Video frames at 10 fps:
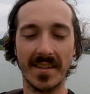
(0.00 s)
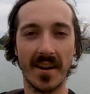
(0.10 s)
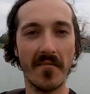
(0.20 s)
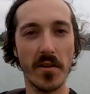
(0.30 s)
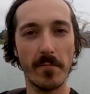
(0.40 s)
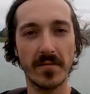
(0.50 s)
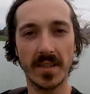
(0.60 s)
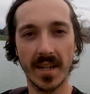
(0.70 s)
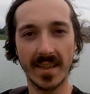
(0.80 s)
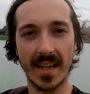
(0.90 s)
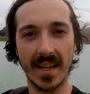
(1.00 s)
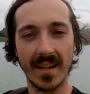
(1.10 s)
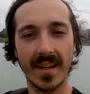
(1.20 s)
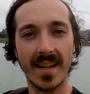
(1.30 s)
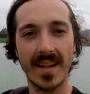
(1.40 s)
Zdravím všetkých.
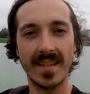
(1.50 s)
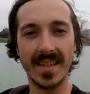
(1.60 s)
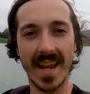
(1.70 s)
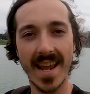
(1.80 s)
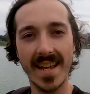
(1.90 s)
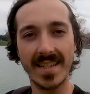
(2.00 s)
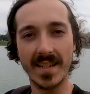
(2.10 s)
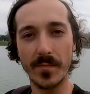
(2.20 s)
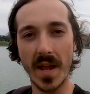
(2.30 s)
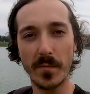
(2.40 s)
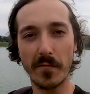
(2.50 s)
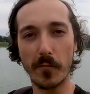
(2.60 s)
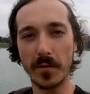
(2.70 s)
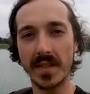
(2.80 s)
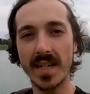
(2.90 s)
Today is September
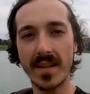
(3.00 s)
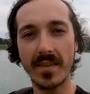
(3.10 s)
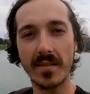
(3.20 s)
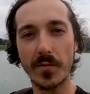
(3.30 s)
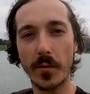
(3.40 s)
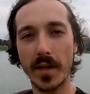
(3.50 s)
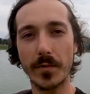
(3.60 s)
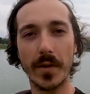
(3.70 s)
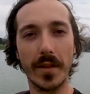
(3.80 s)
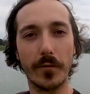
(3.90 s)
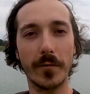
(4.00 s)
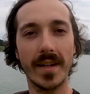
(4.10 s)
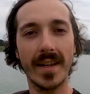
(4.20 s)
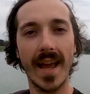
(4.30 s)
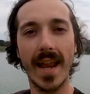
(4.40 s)
14th,
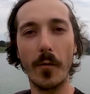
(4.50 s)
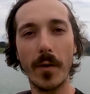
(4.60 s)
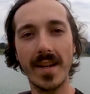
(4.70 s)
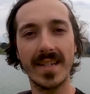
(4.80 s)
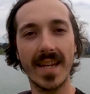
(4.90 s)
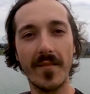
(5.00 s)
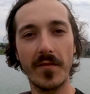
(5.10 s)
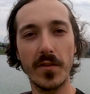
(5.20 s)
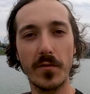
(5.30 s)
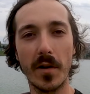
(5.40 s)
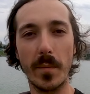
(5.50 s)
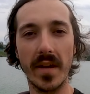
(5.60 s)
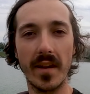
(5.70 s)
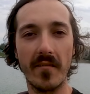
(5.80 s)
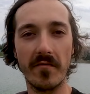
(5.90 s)
2023, and I wanted to give you a
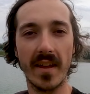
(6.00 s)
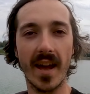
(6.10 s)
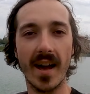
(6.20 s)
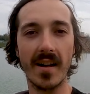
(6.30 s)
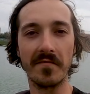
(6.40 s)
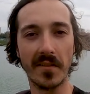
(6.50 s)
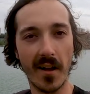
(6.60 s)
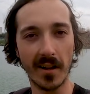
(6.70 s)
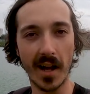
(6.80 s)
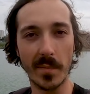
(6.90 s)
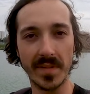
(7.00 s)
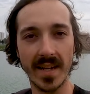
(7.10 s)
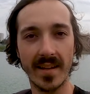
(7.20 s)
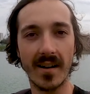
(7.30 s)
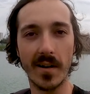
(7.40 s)
bit of a vlog
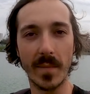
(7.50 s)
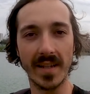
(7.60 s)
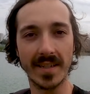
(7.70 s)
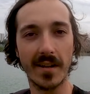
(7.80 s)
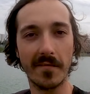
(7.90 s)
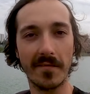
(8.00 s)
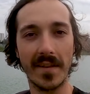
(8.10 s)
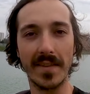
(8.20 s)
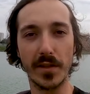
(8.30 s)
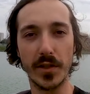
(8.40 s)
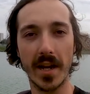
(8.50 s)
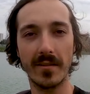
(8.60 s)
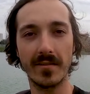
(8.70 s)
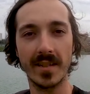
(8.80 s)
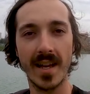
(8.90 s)
update on myself and the
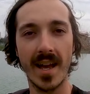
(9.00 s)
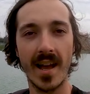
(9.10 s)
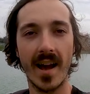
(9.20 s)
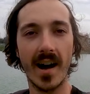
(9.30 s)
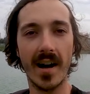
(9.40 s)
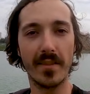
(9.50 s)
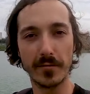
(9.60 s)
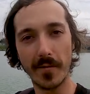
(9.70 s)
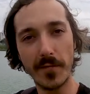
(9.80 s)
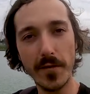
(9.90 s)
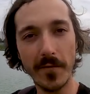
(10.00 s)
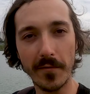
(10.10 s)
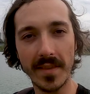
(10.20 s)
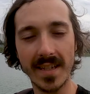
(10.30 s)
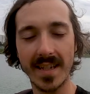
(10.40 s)
channel. There's a few
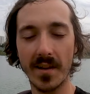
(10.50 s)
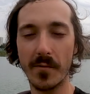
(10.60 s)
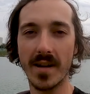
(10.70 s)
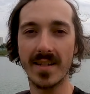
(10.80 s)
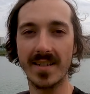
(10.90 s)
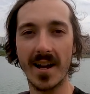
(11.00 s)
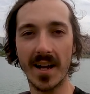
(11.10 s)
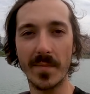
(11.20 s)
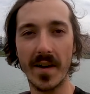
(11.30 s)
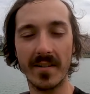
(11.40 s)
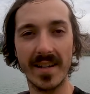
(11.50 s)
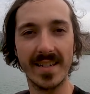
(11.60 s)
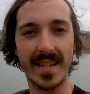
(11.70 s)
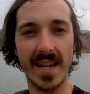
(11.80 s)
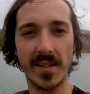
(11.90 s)
different things that I wanted to talk about
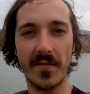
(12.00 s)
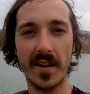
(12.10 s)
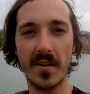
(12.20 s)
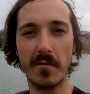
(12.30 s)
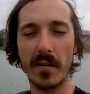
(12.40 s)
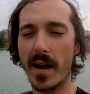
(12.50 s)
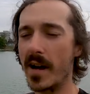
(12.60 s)
in today's video,